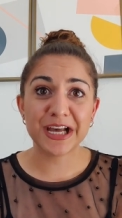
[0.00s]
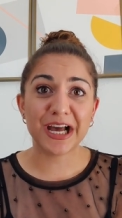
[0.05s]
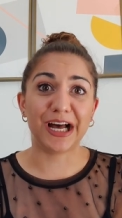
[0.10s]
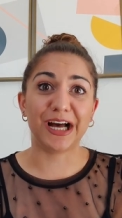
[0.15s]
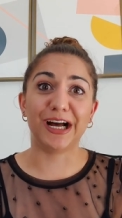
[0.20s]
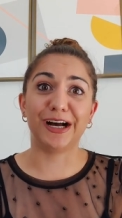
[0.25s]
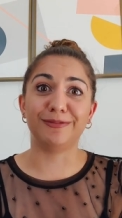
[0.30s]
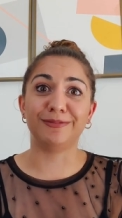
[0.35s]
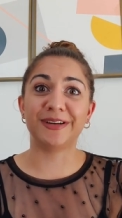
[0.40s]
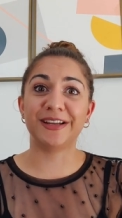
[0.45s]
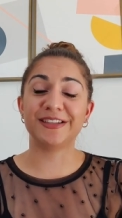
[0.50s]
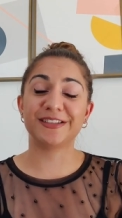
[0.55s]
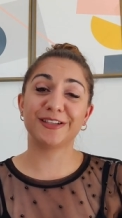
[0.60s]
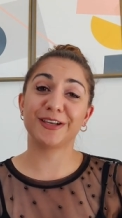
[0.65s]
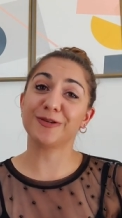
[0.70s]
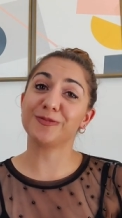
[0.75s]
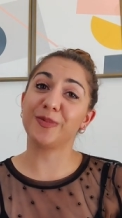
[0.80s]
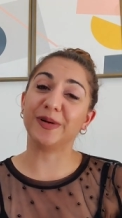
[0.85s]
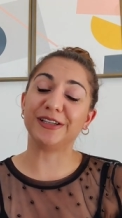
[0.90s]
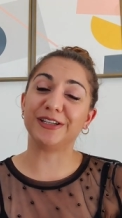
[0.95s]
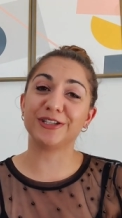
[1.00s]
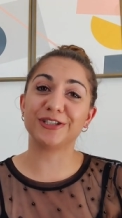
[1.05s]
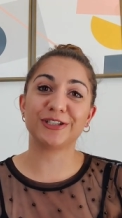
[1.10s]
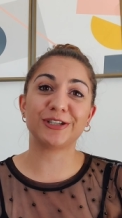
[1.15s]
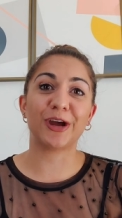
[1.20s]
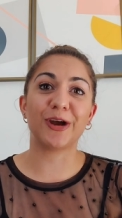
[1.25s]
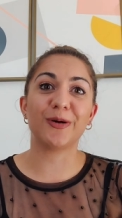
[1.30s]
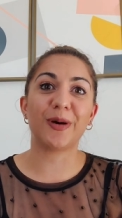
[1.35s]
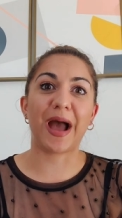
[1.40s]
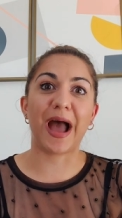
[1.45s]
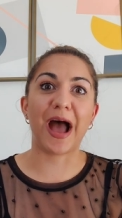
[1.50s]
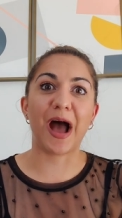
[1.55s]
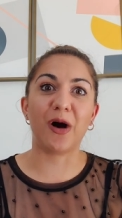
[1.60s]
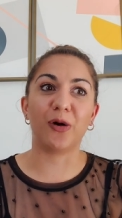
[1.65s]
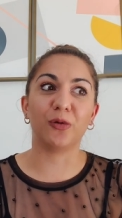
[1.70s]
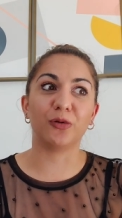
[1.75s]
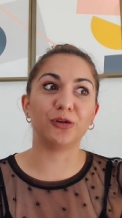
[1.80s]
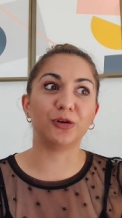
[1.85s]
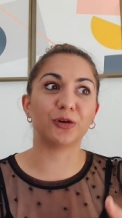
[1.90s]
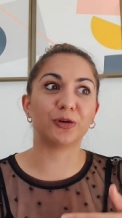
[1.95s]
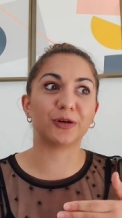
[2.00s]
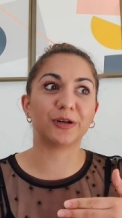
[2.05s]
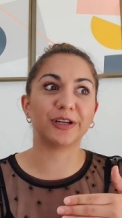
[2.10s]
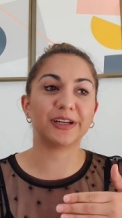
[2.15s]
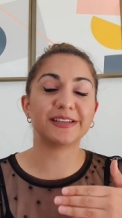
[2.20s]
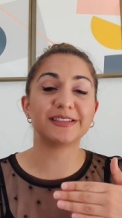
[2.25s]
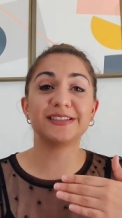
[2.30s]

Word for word: Um, and it's a good way to show how your